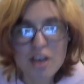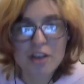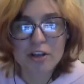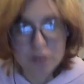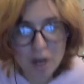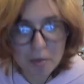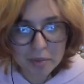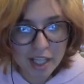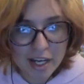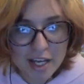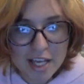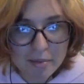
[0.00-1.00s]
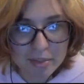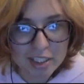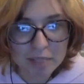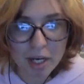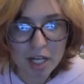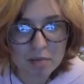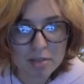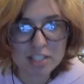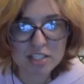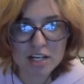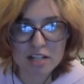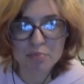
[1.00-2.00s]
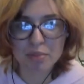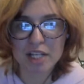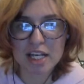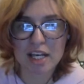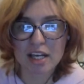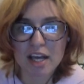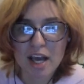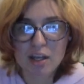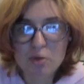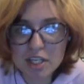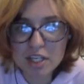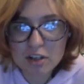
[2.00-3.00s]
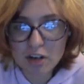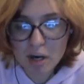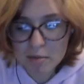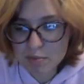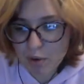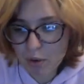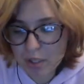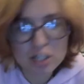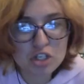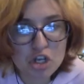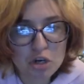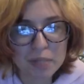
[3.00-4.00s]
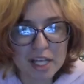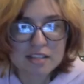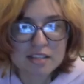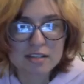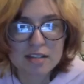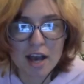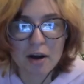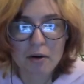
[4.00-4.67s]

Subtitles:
You're crumpled at a heap at the bottom of the stairs, bleeding, and you think your arm is broken in 2 places now.